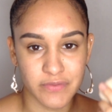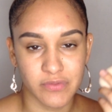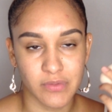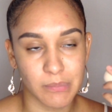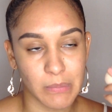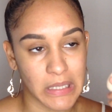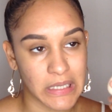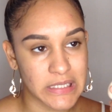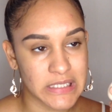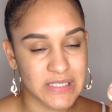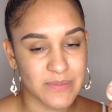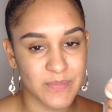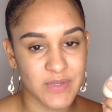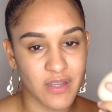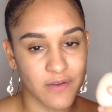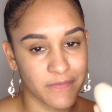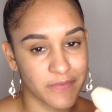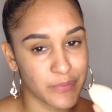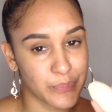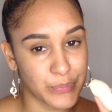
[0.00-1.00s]
It reminds me
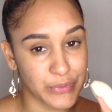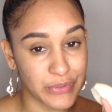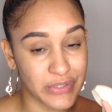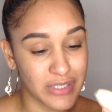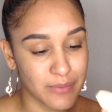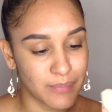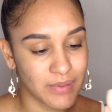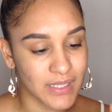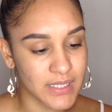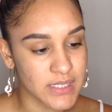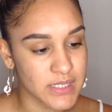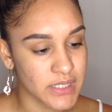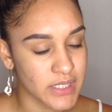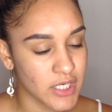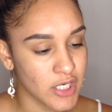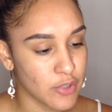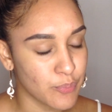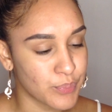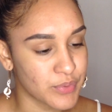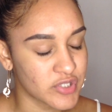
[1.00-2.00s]
of the Beauty
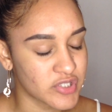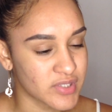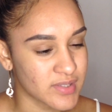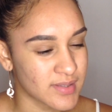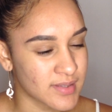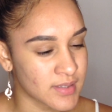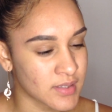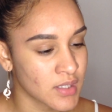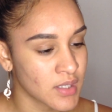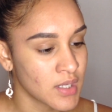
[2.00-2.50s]
Blender, but it's